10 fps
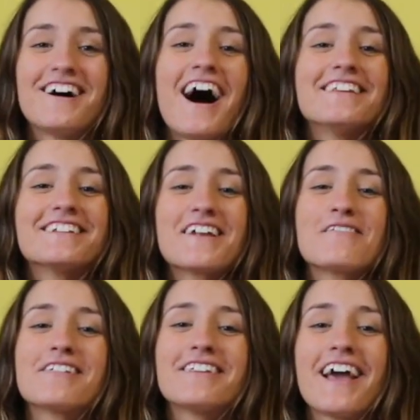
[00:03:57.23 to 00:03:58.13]
But at the end
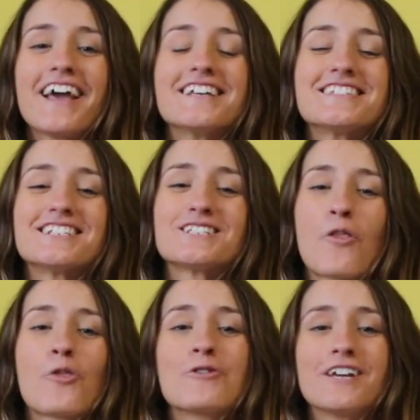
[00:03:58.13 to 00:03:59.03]
of the day, it's just
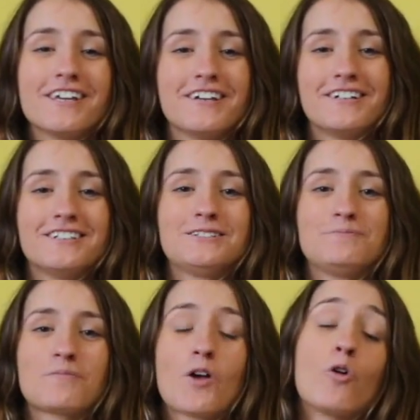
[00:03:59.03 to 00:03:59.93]
3 years,
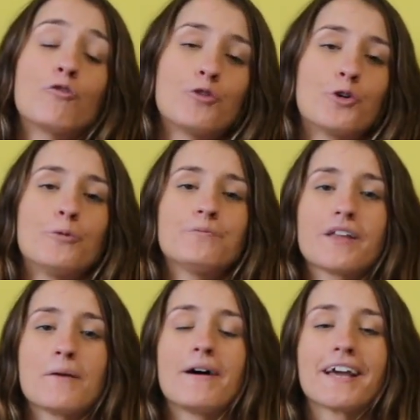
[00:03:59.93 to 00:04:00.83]
or 4
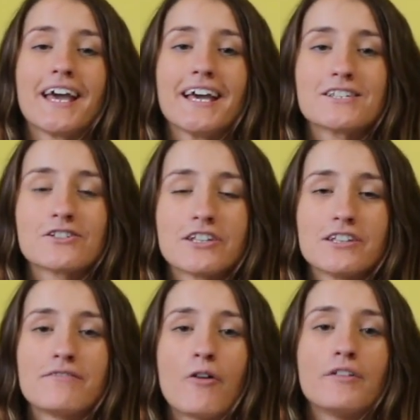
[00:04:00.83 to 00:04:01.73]
in my case, because I
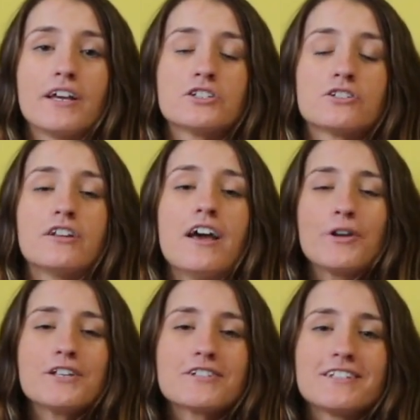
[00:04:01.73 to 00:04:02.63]
did foundation.
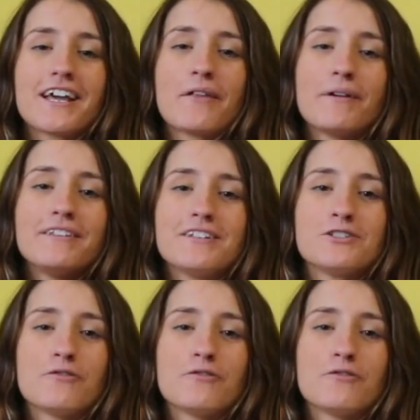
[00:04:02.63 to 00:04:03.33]
We need to take advantage